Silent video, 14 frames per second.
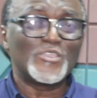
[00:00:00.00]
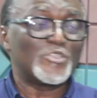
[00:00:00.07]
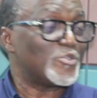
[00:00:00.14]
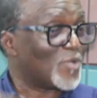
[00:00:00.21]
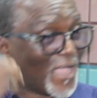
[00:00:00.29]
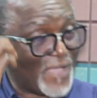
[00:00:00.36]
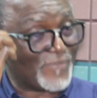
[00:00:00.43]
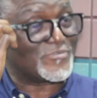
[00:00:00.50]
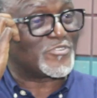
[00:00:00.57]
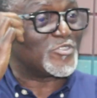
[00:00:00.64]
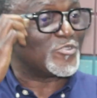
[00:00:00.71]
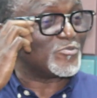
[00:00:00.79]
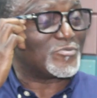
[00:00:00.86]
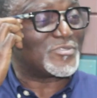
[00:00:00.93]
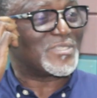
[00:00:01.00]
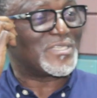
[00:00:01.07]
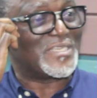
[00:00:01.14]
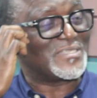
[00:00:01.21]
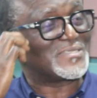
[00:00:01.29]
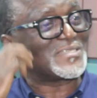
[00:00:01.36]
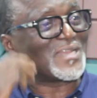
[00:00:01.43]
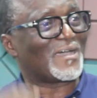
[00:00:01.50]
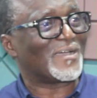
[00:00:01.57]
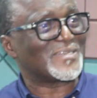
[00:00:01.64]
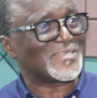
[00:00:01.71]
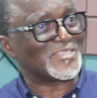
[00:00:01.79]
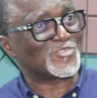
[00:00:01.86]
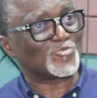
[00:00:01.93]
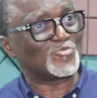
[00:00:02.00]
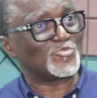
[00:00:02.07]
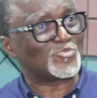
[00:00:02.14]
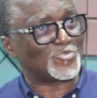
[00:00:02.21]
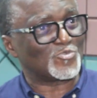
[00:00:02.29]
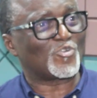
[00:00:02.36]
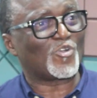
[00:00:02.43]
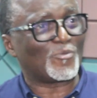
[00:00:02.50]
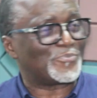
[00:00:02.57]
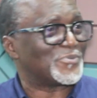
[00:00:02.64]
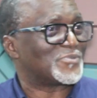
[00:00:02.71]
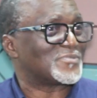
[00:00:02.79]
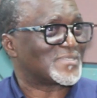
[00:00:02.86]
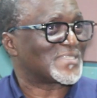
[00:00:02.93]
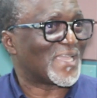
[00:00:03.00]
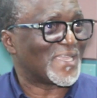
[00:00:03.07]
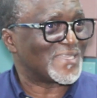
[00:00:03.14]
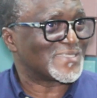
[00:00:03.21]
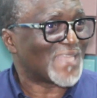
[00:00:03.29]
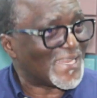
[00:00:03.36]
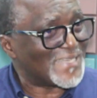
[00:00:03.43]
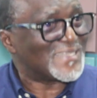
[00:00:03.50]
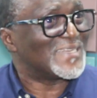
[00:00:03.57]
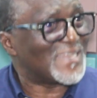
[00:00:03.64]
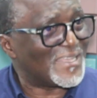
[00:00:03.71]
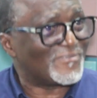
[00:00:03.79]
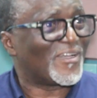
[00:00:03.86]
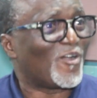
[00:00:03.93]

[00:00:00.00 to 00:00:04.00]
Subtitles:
You have kids nowadays who do computer science, and they've never